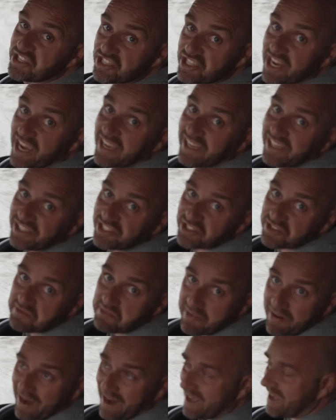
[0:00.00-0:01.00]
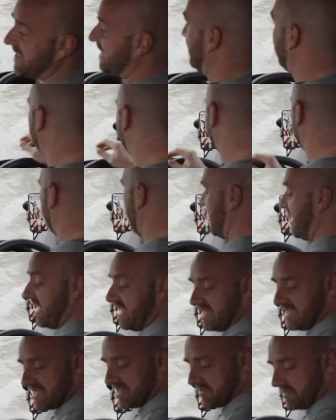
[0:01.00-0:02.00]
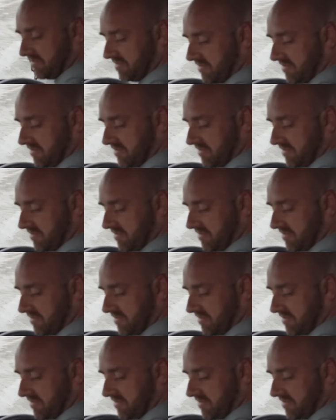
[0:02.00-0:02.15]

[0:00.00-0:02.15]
change of plans, guys.